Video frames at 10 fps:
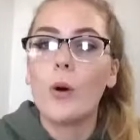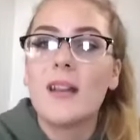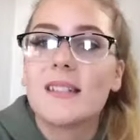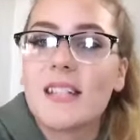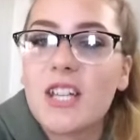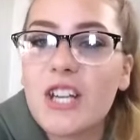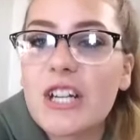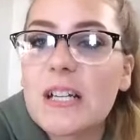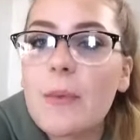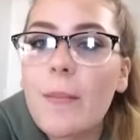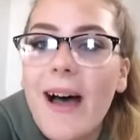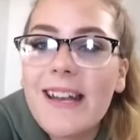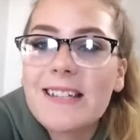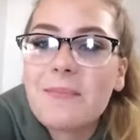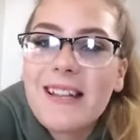One insecurity about
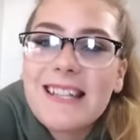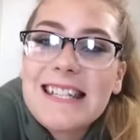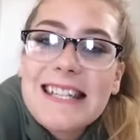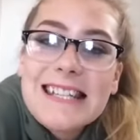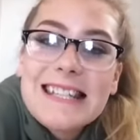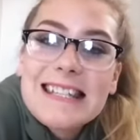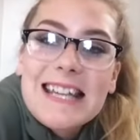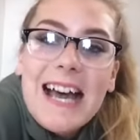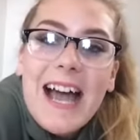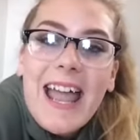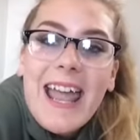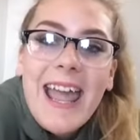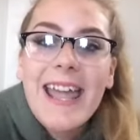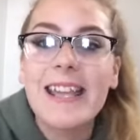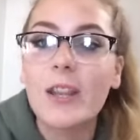mine is my teeth. I
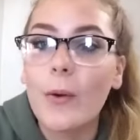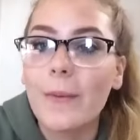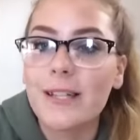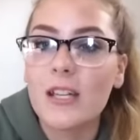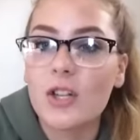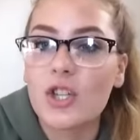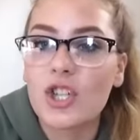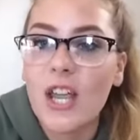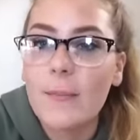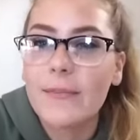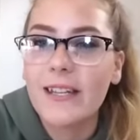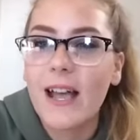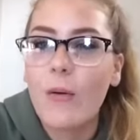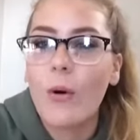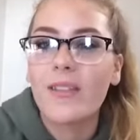hate the way my teeth are shaped.
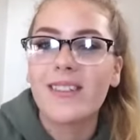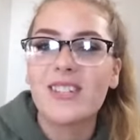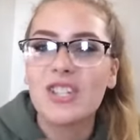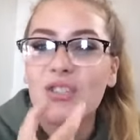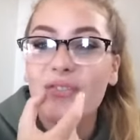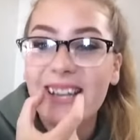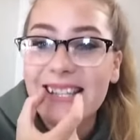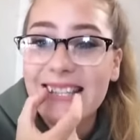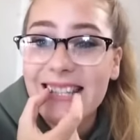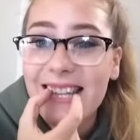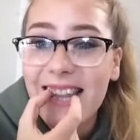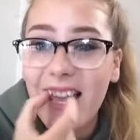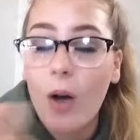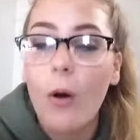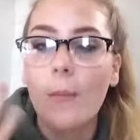I want these two fixed.
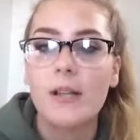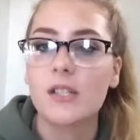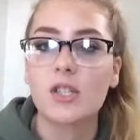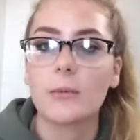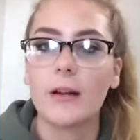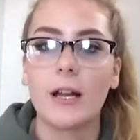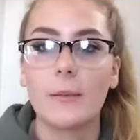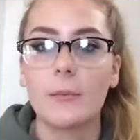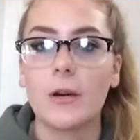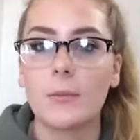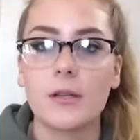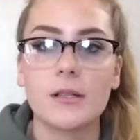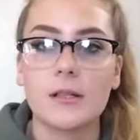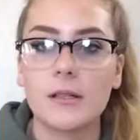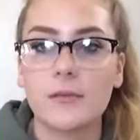Like, I want braces so bad. I've been wanting
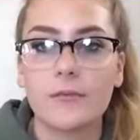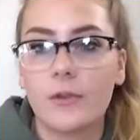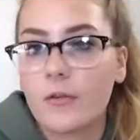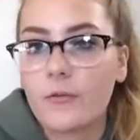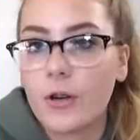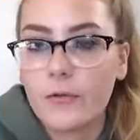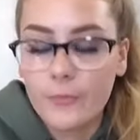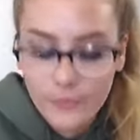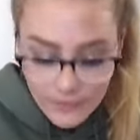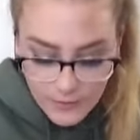braces, like, fucking forever.